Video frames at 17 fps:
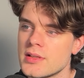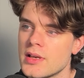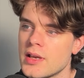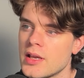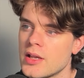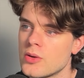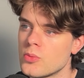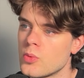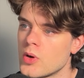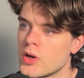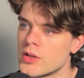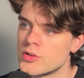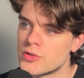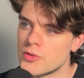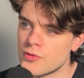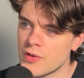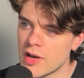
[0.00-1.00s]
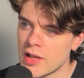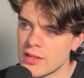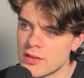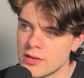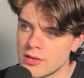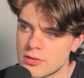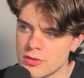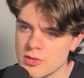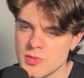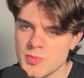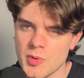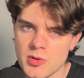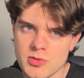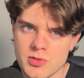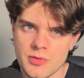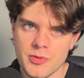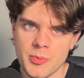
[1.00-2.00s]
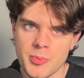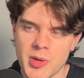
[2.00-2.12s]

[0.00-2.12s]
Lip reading: and want to find the transpose of a